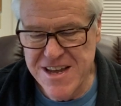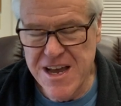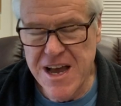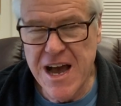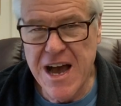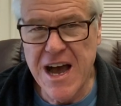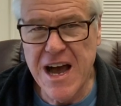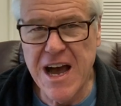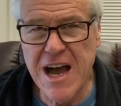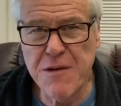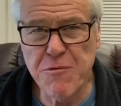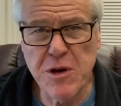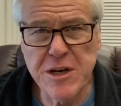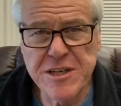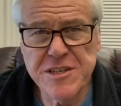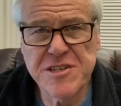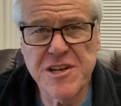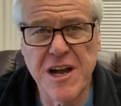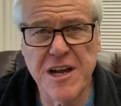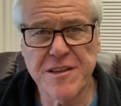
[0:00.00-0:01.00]
I wanted
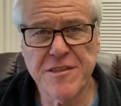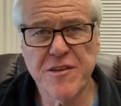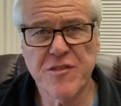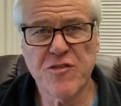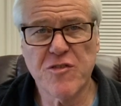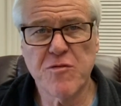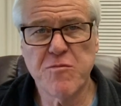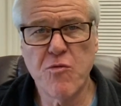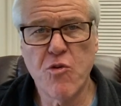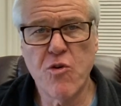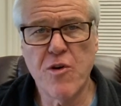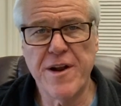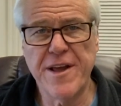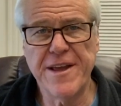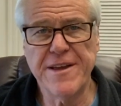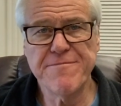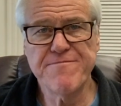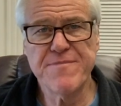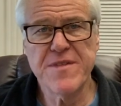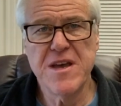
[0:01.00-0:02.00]
to talk this
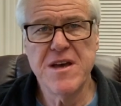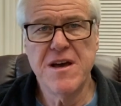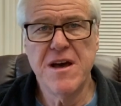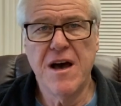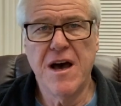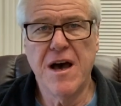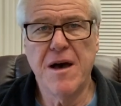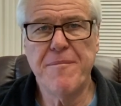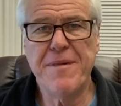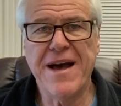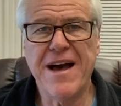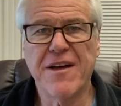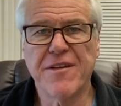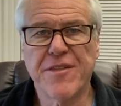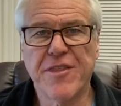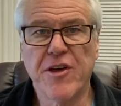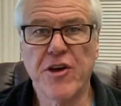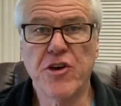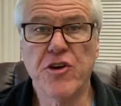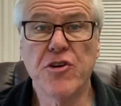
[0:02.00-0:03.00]
morning about
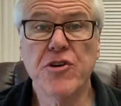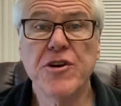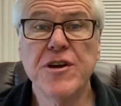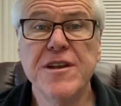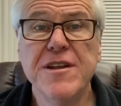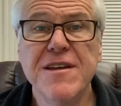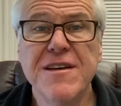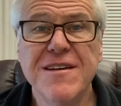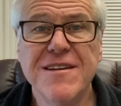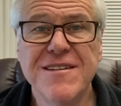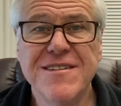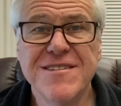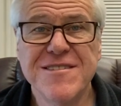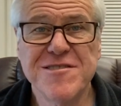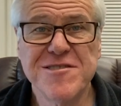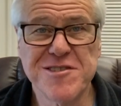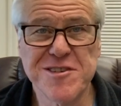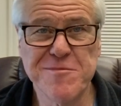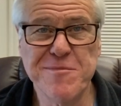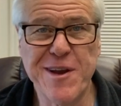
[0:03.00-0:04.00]
the Good
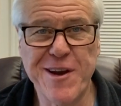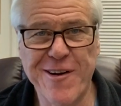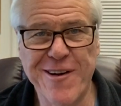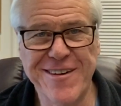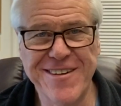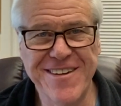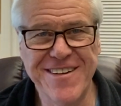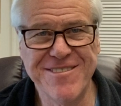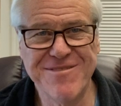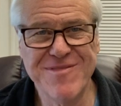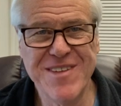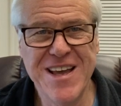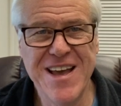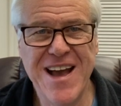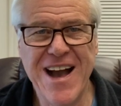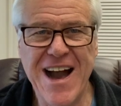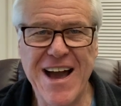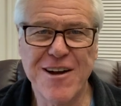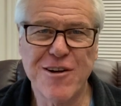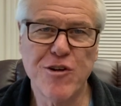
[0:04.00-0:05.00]
Samaritan.
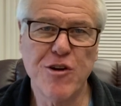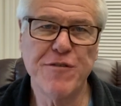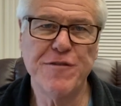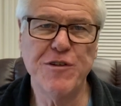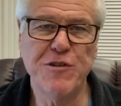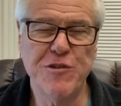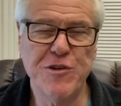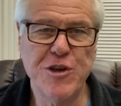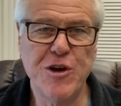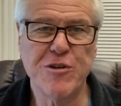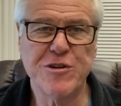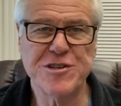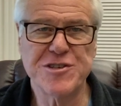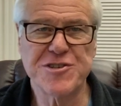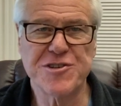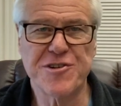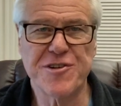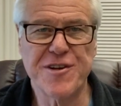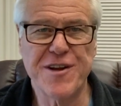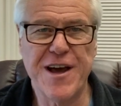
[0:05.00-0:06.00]
I don't know if you noticed
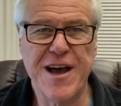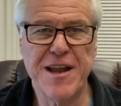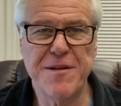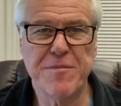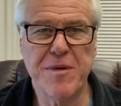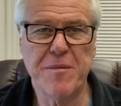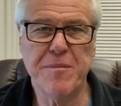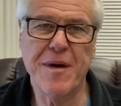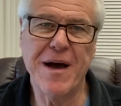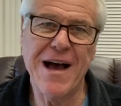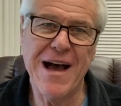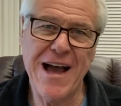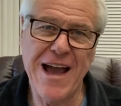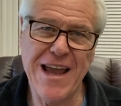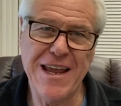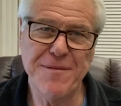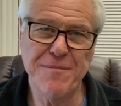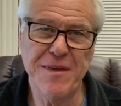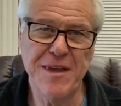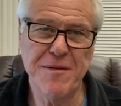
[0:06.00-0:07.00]
it or not, but
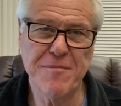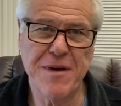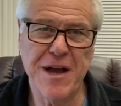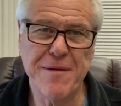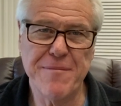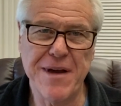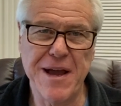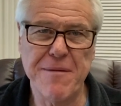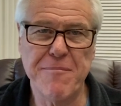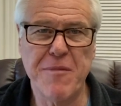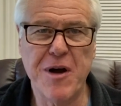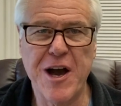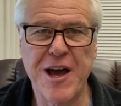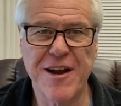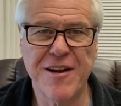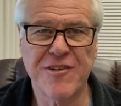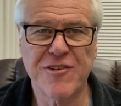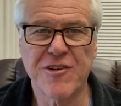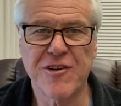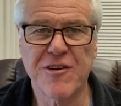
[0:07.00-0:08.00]
behind me by my
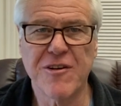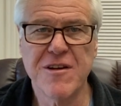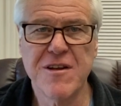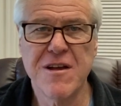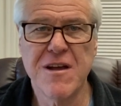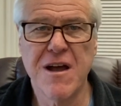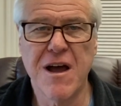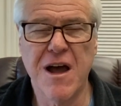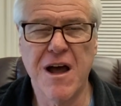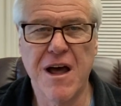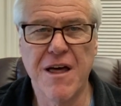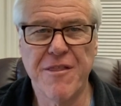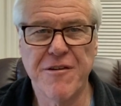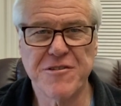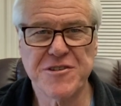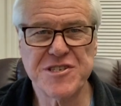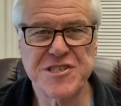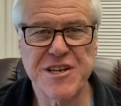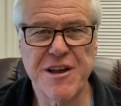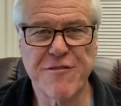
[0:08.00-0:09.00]
monitor,
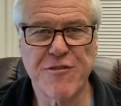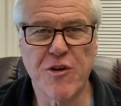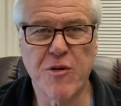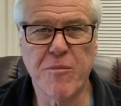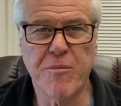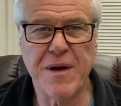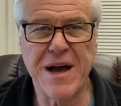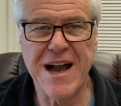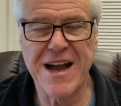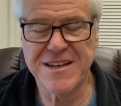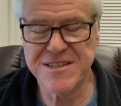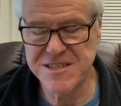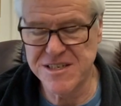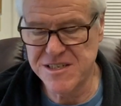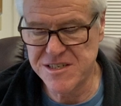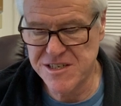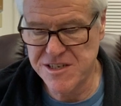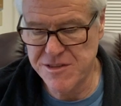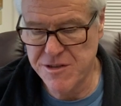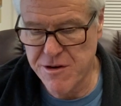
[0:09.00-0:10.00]
there's several
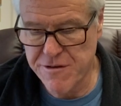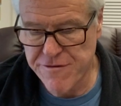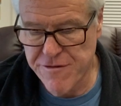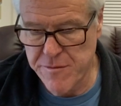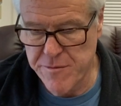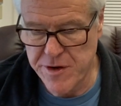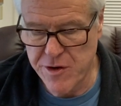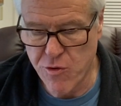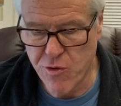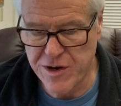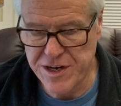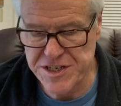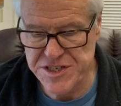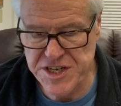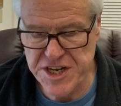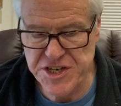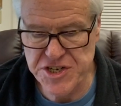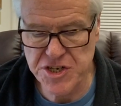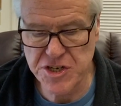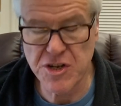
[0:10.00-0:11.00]
boxes, and they're from an
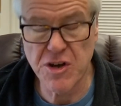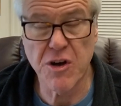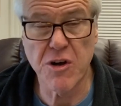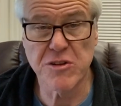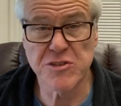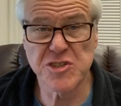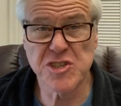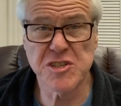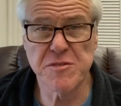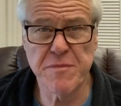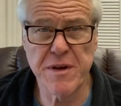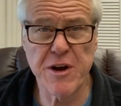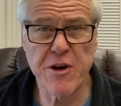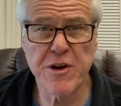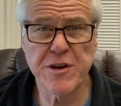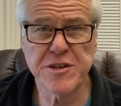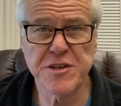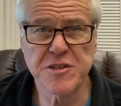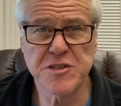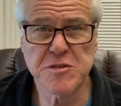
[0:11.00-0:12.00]
organization called
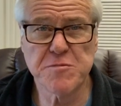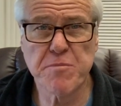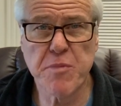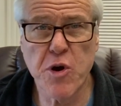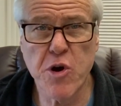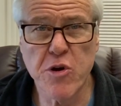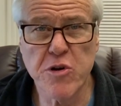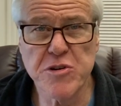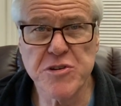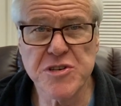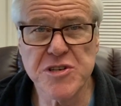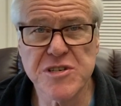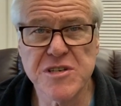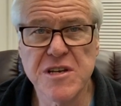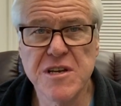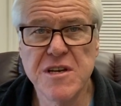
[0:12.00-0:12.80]
Samaritan's Purse